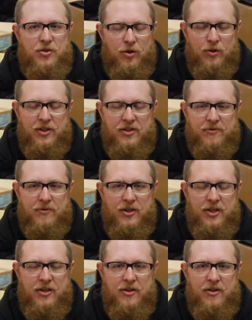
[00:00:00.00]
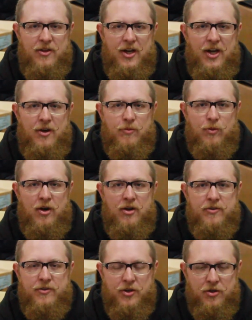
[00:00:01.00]
totally different than
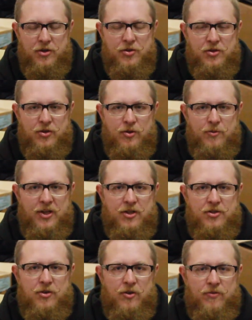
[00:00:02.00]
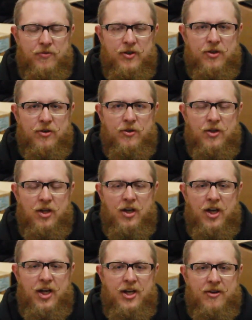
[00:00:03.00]
wherever you're used to, because you don't feel
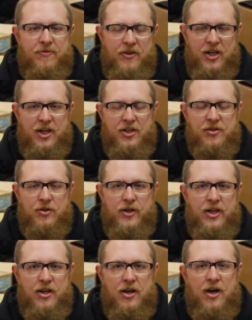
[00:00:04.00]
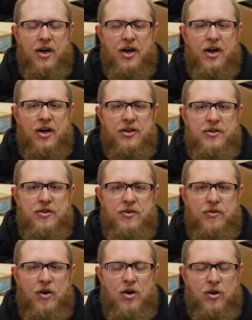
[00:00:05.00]
any affinity to it,
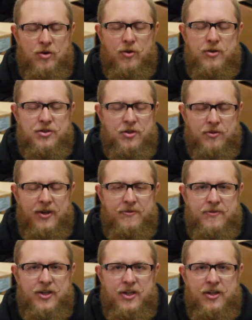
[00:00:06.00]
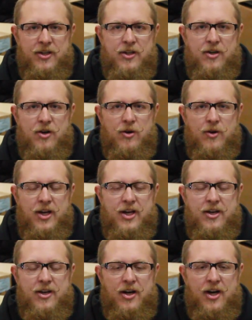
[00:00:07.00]
hardcore is a great fit, you know.
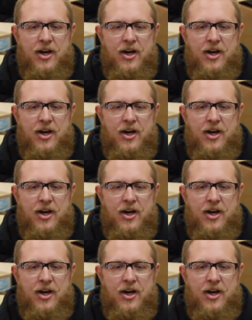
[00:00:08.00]
And